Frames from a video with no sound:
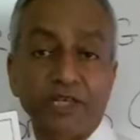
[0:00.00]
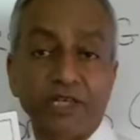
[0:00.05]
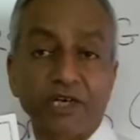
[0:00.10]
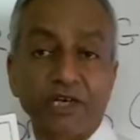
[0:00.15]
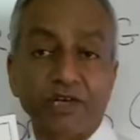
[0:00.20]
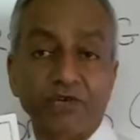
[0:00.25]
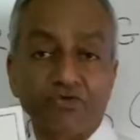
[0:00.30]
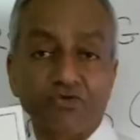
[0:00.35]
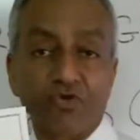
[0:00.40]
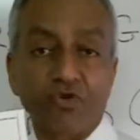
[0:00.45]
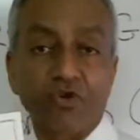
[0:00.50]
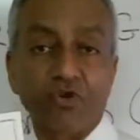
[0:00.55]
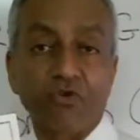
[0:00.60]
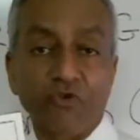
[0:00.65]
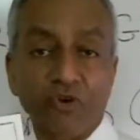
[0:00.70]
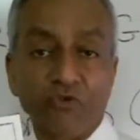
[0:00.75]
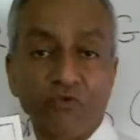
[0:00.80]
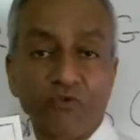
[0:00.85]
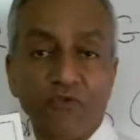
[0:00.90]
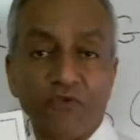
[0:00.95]
It is sold
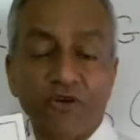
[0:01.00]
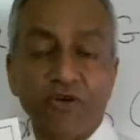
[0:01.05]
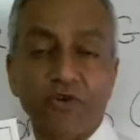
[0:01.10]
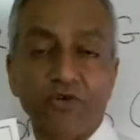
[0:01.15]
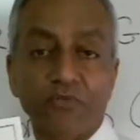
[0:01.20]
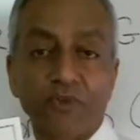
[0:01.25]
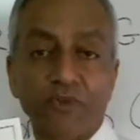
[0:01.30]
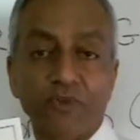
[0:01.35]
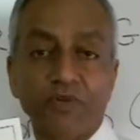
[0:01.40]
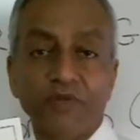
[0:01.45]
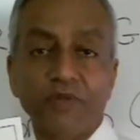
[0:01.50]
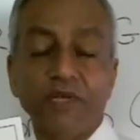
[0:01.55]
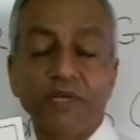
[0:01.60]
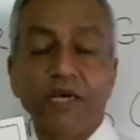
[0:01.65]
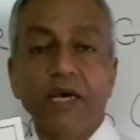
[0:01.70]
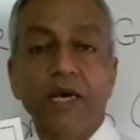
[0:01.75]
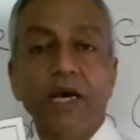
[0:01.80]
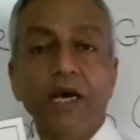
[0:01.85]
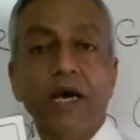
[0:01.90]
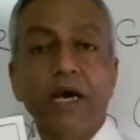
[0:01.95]
for 50 rupees.
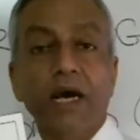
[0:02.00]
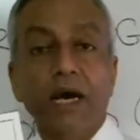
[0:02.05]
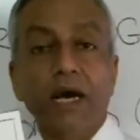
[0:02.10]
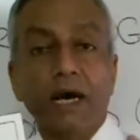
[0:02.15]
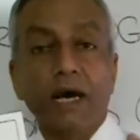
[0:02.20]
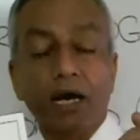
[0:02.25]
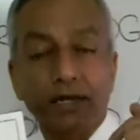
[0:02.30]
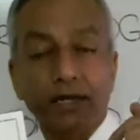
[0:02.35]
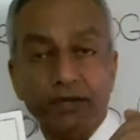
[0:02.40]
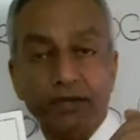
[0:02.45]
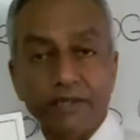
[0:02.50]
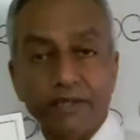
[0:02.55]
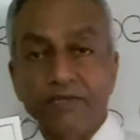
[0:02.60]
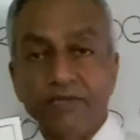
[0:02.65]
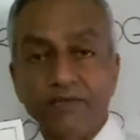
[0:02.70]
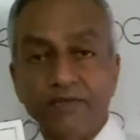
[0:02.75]
This